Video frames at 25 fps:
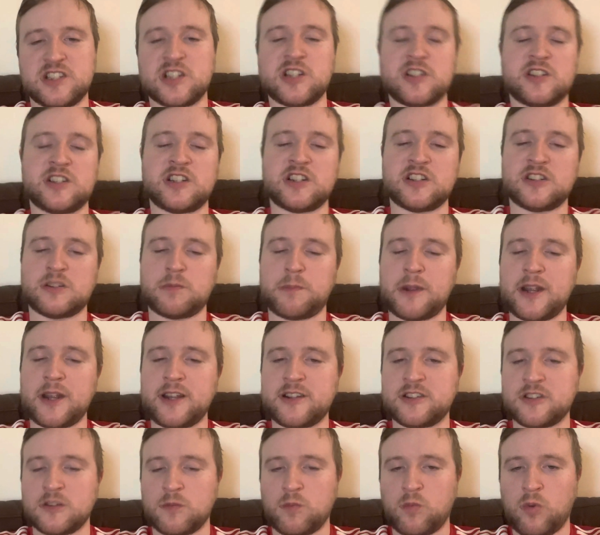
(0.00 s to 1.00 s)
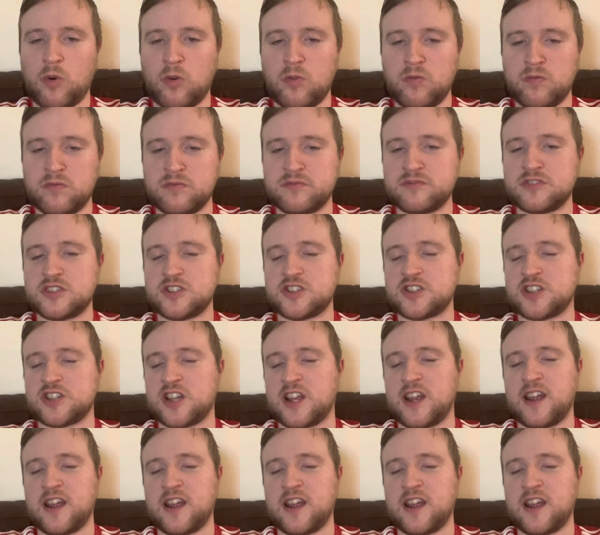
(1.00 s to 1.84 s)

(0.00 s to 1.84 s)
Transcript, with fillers: to just beat some Wolves